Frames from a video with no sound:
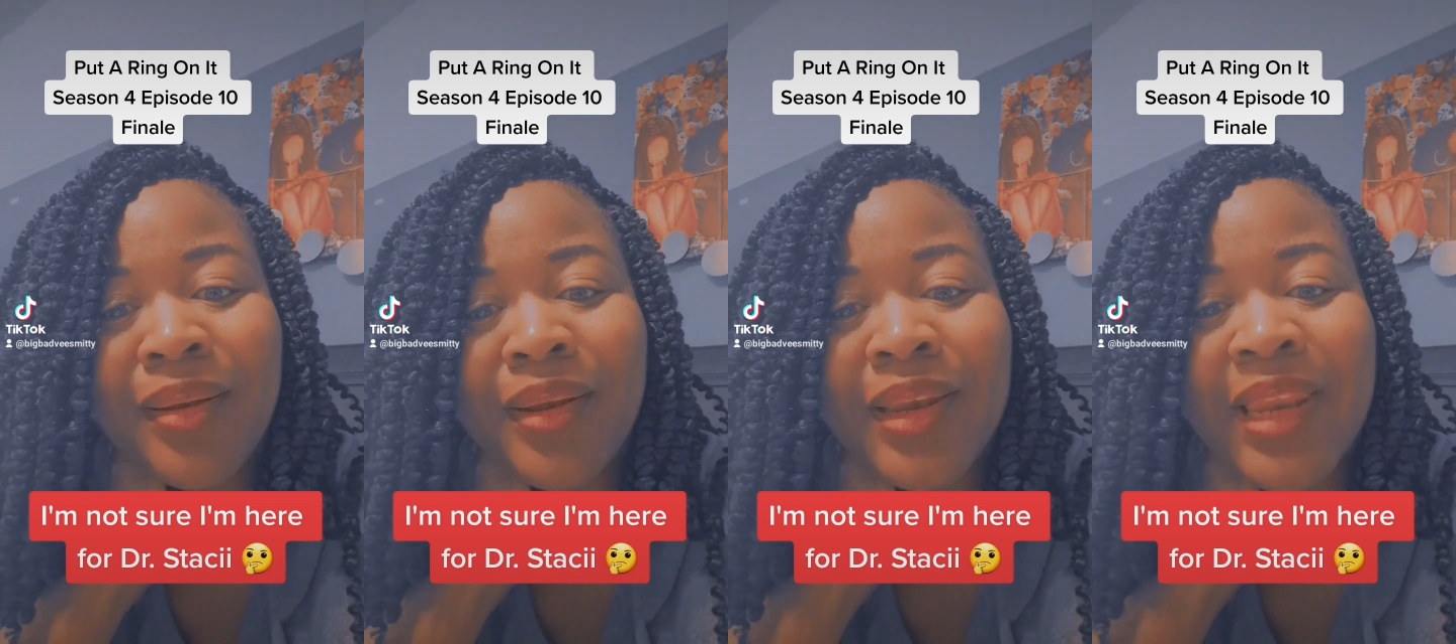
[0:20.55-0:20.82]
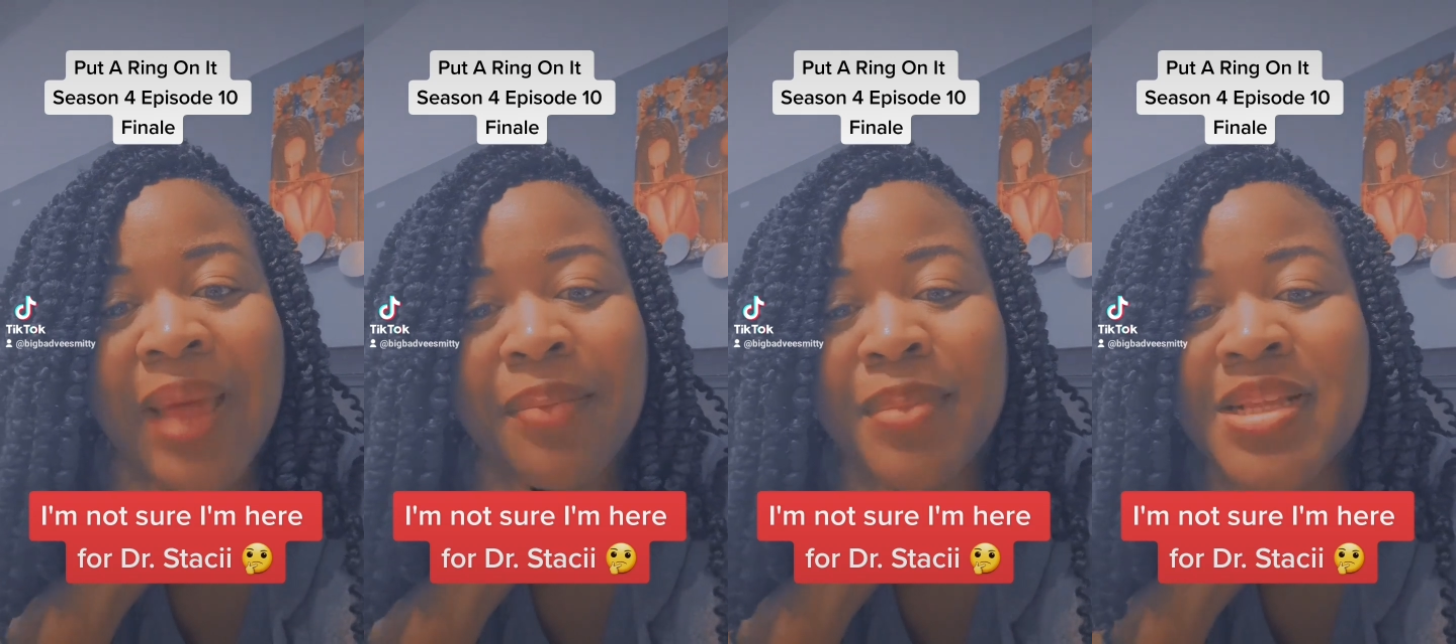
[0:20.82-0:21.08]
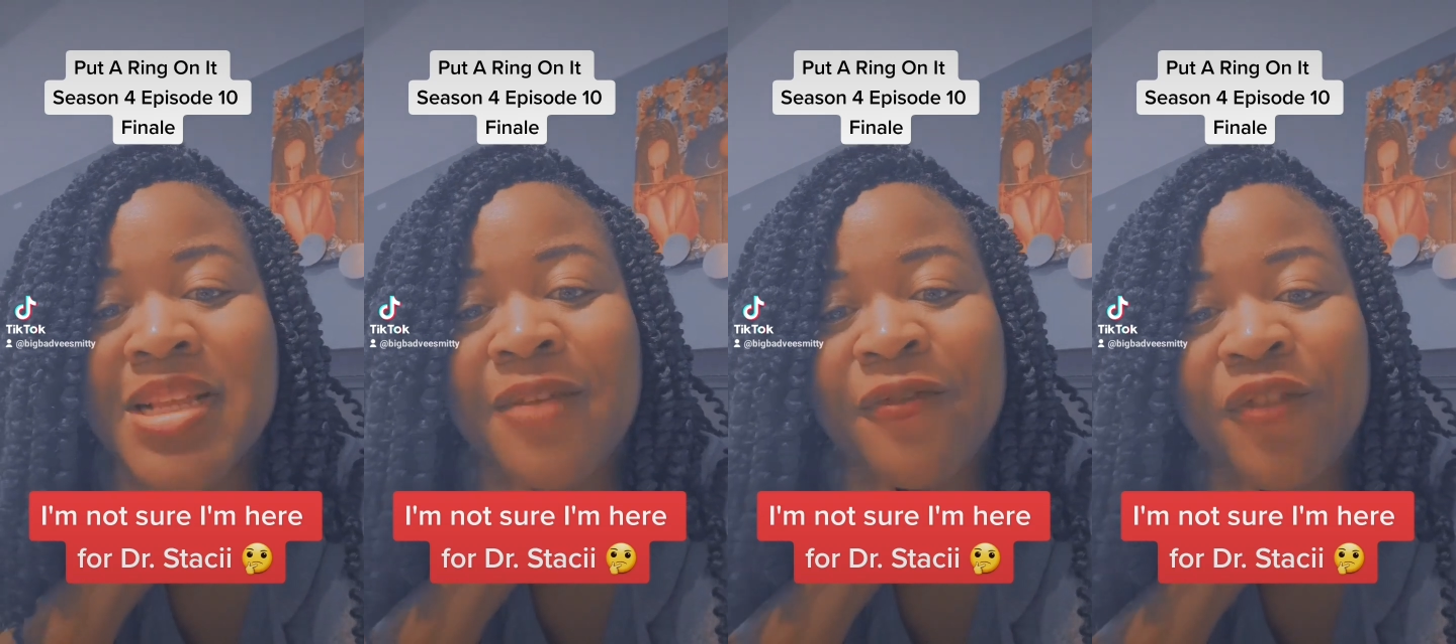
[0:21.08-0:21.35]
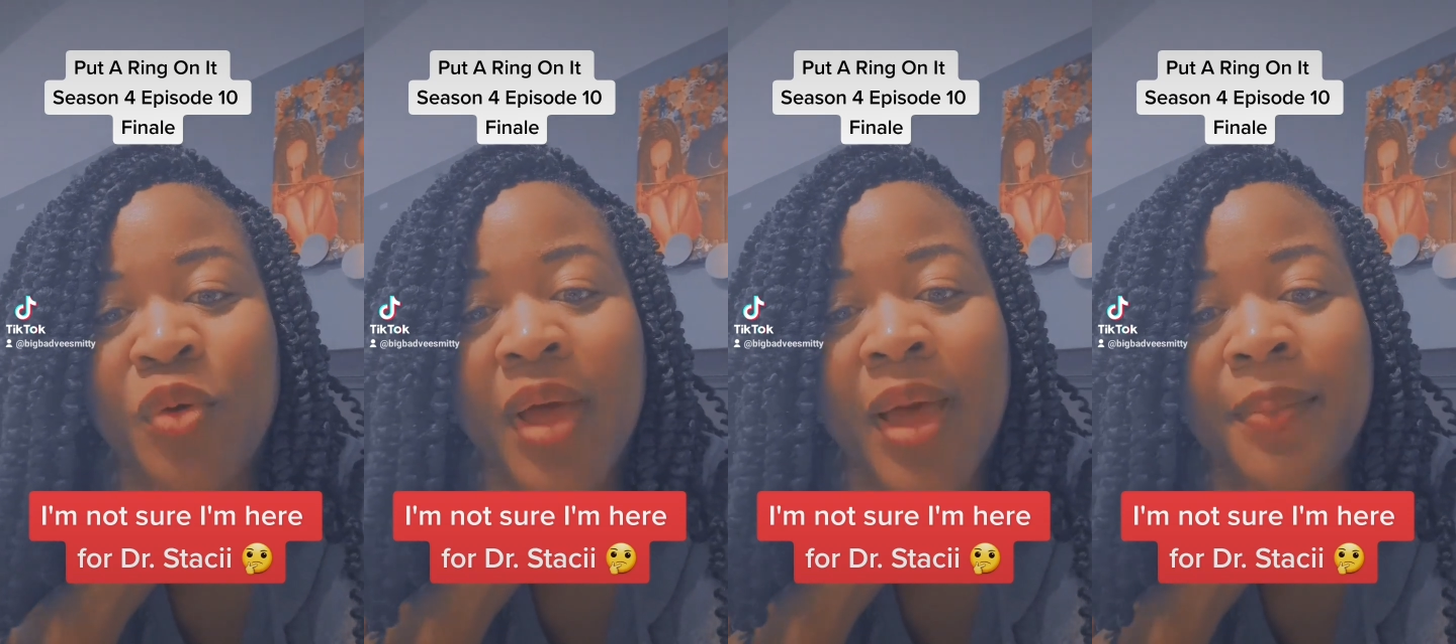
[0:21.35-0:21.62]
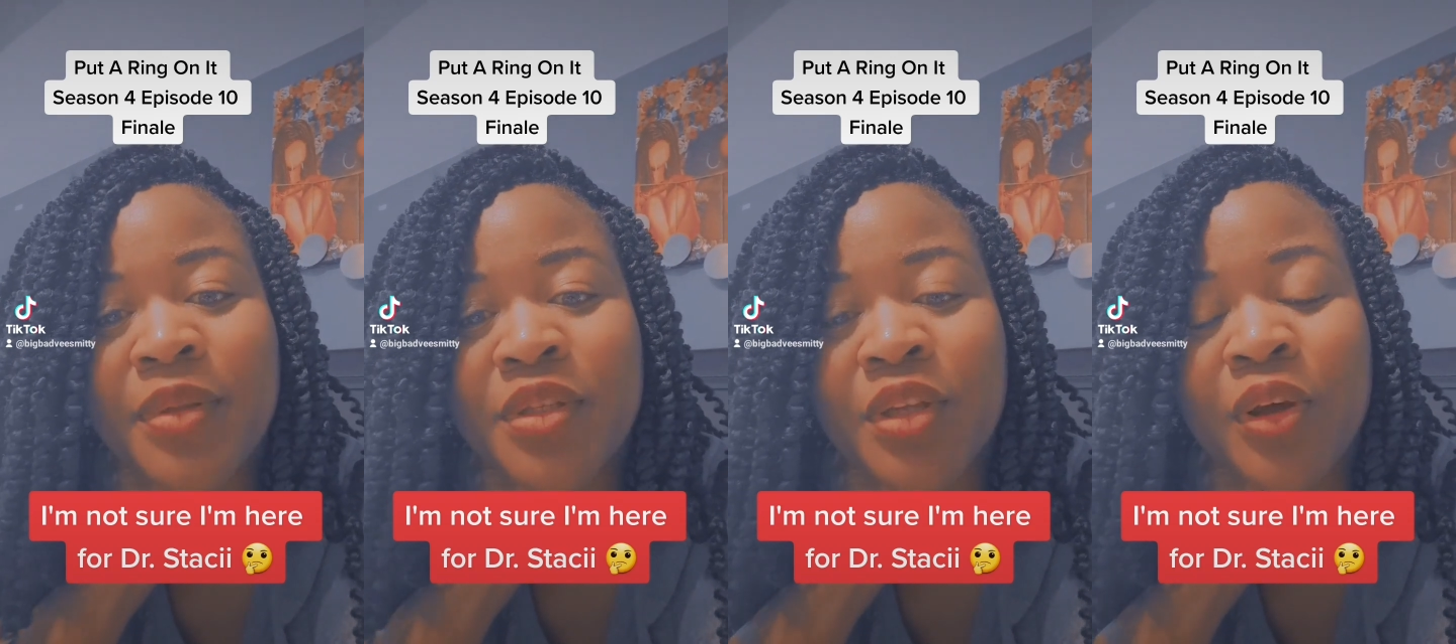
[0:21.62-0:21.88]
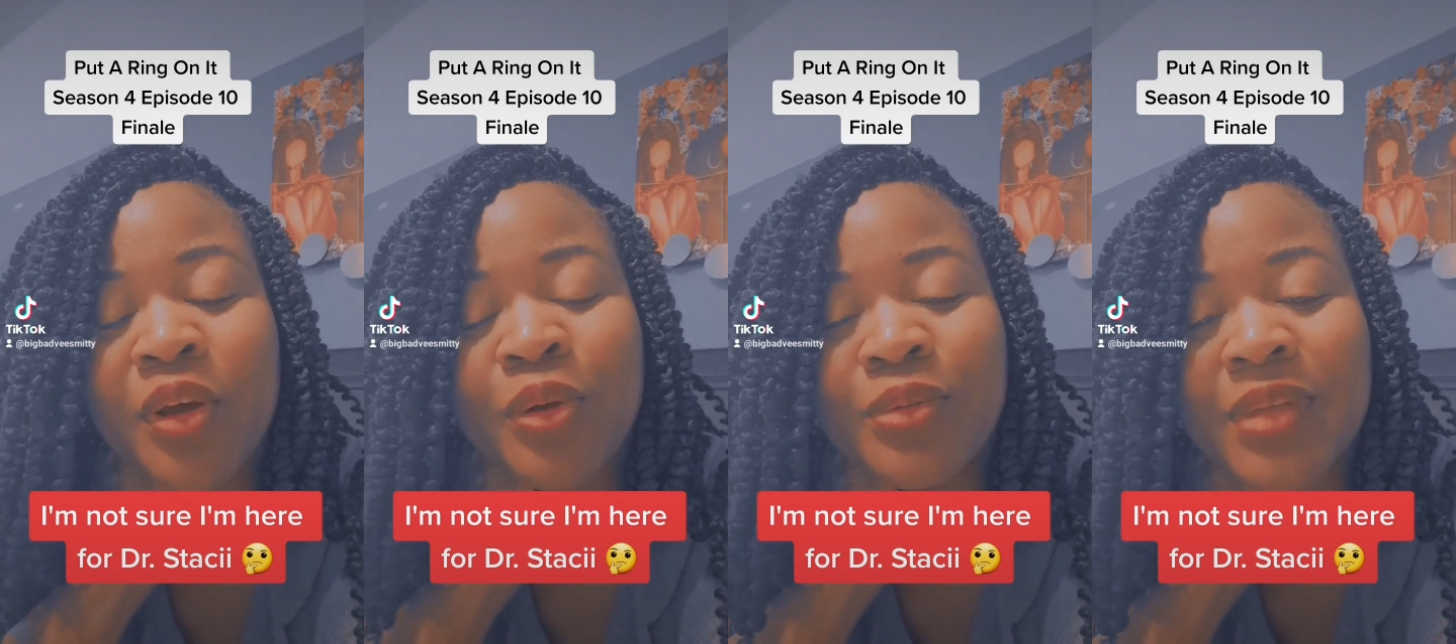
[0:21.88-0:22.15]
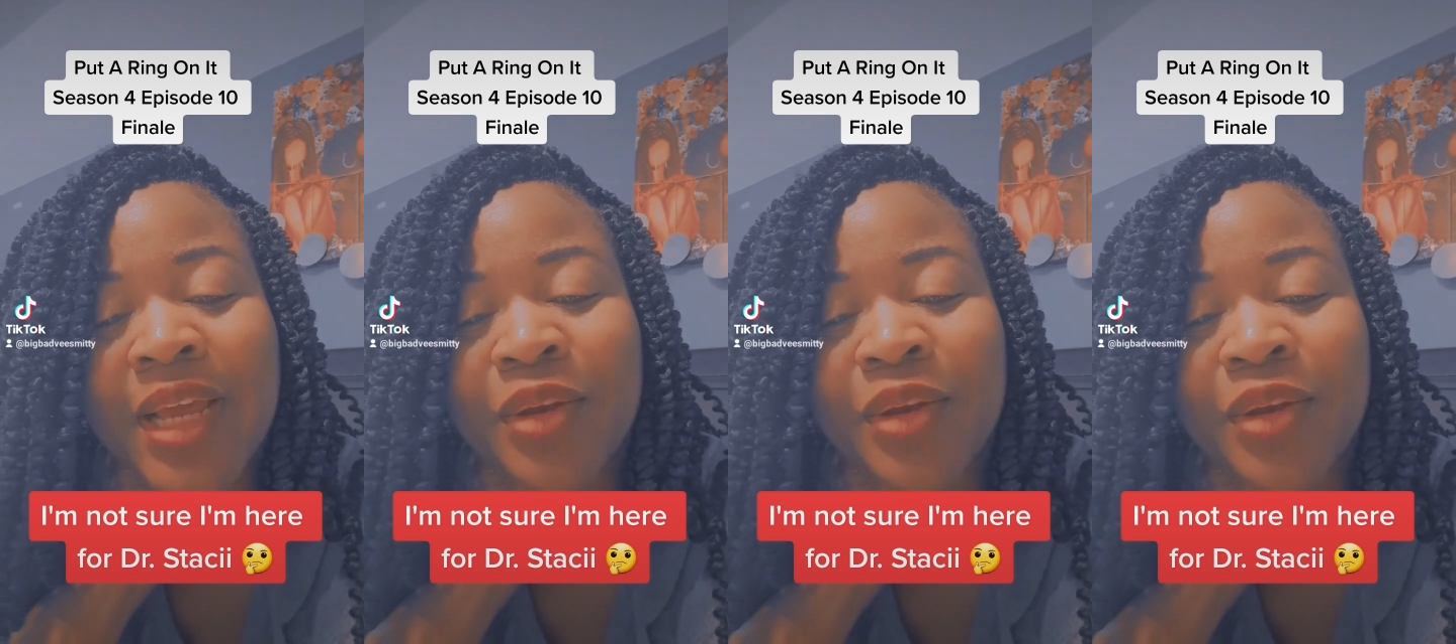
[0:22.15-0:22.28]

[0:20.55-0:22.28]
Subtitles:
Did I miss a few episodes?